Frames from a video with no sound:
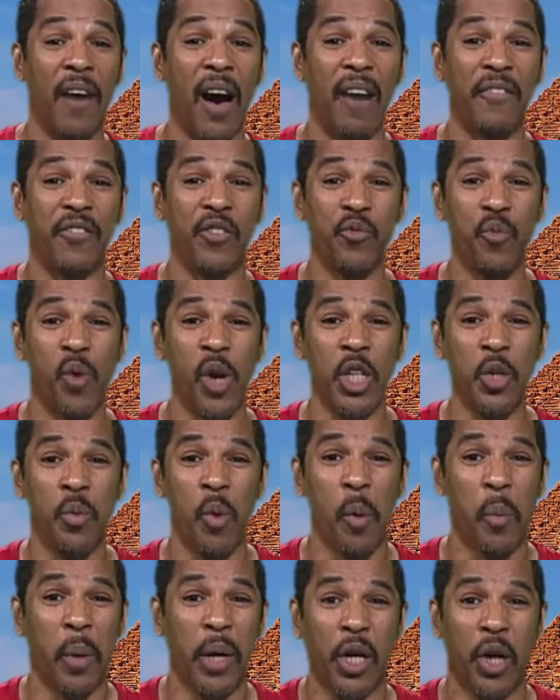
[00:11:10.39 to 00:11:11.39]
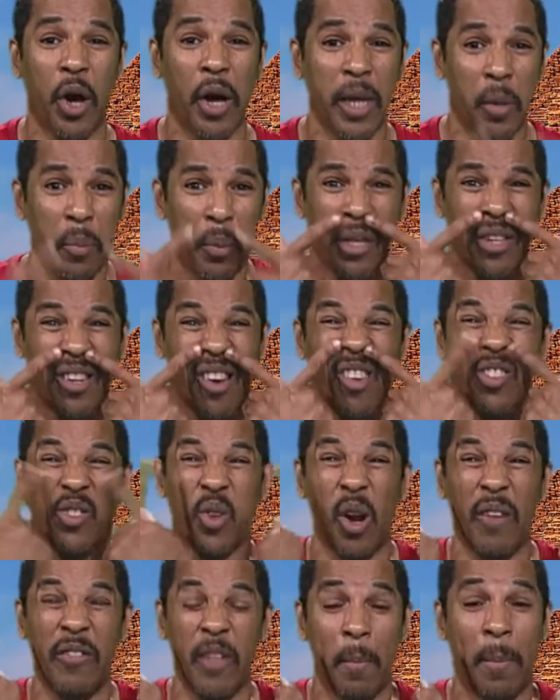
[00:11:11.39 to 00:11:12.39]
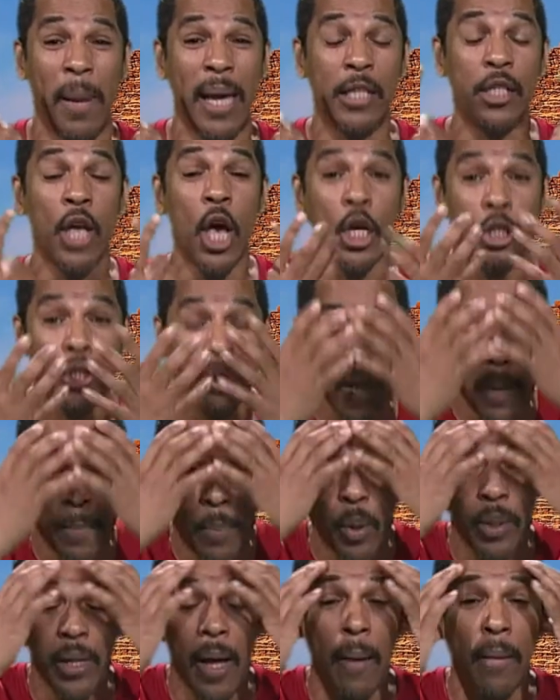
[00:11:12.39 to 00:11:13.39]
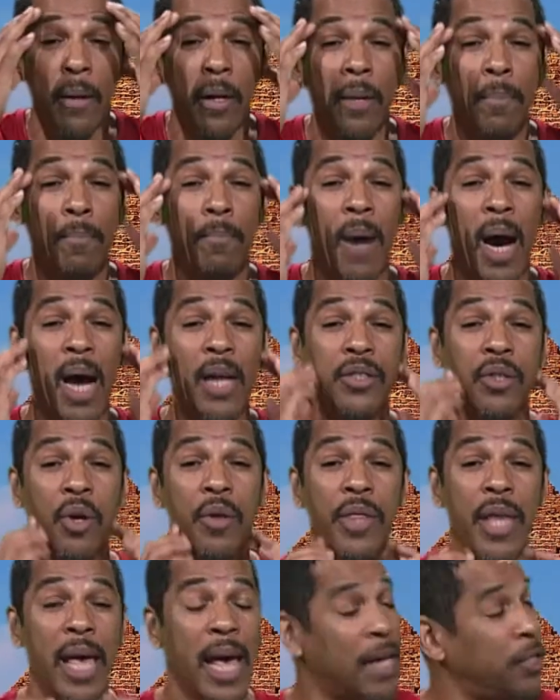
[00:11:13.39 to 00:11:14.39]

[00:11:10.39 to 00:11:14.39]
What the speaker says: After all, you won't want to go there with your nose all over the place, so they put that mask on there.